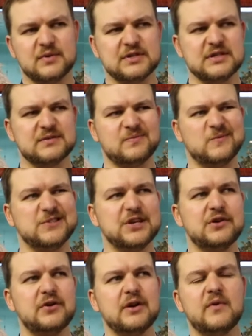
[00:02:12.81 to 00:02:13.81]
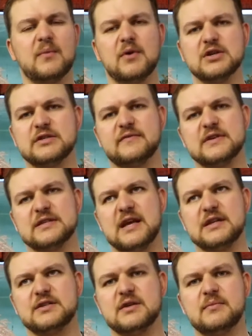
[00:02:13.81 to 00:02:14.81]
which is generally where most of us
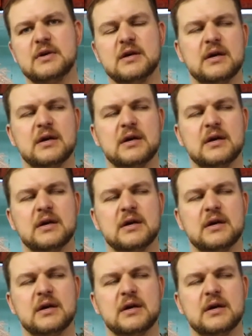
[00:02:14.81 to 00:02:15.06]
catch them.